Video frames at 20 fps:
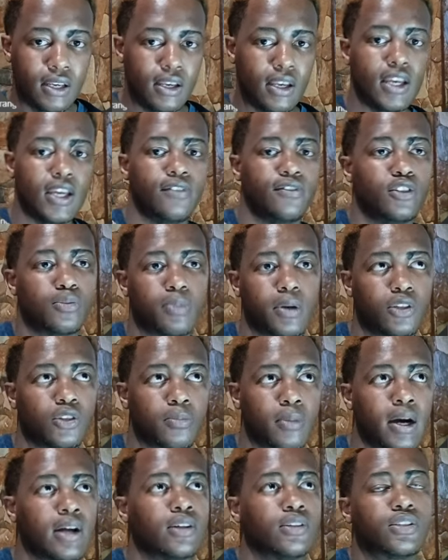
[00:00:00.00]
If you spend your
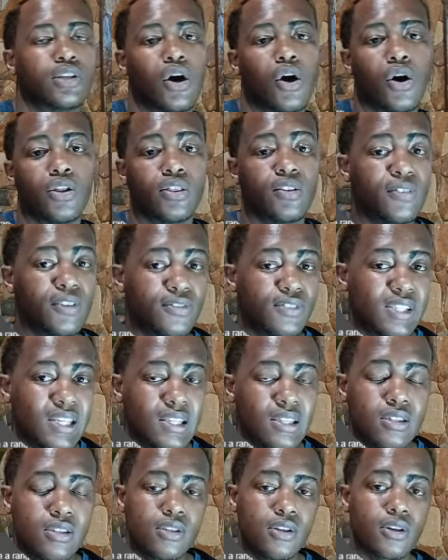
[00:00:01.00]
miles on the
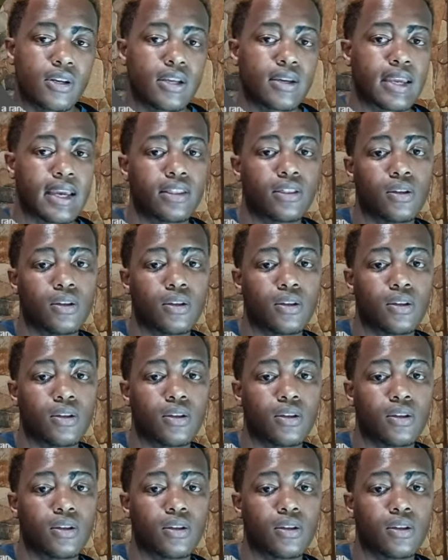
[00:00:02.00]
15th, you're going to get